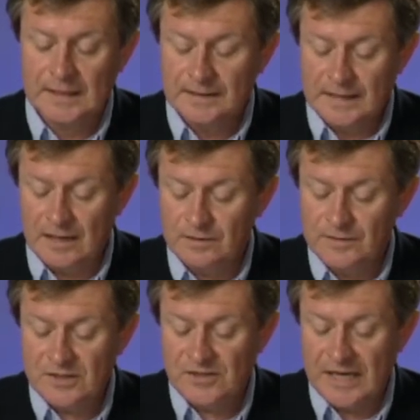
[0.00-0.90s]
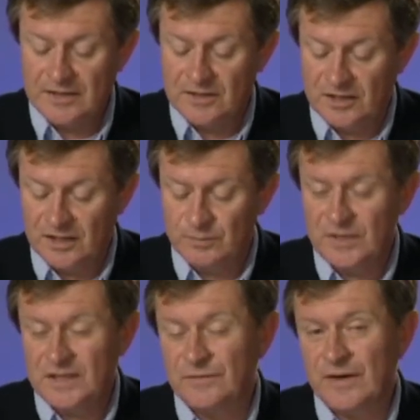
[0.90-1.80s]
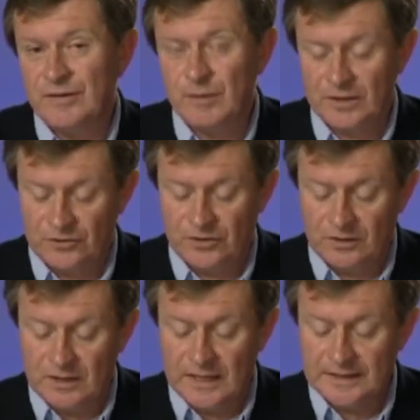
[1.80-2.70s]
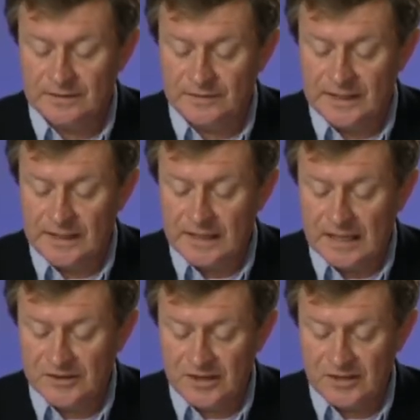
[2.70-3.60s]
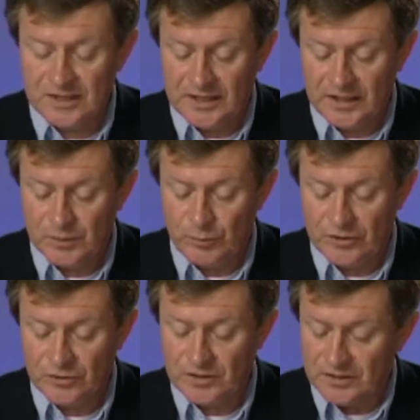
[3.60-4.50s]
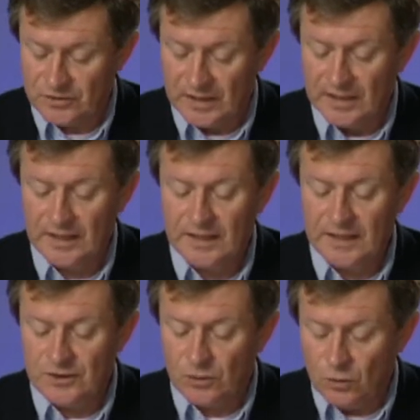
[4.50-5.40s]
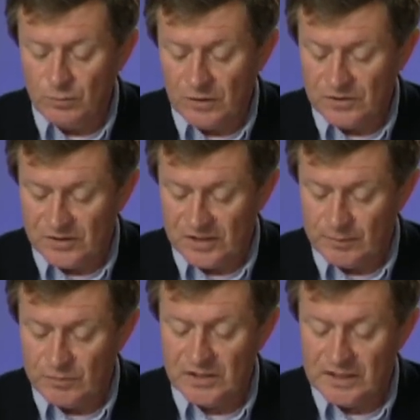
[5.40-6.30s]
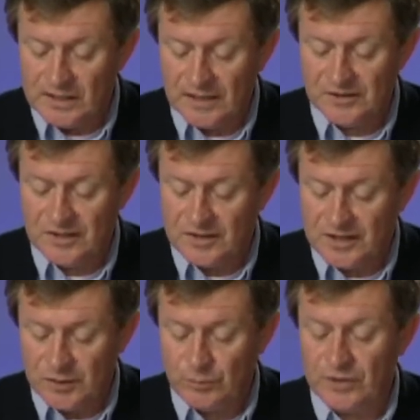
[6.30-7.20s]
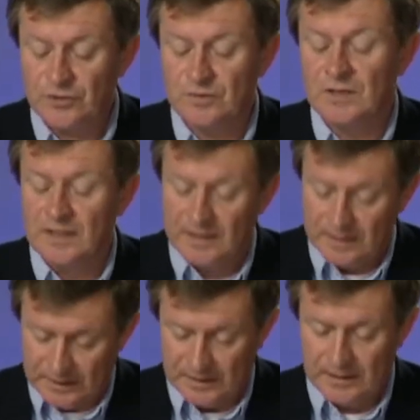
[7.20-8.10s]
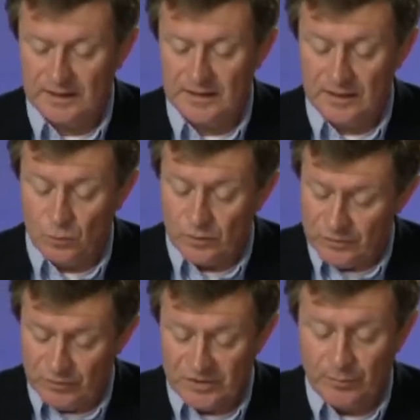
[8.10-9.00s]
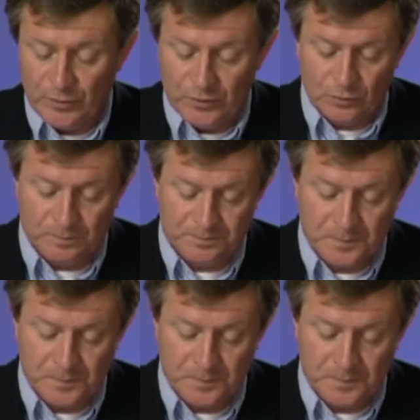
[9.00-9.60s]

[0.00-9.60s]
Now, this second term is very much like the elasticity expression. It's, it's almost the same as the elasticity expression, or its reciprocal.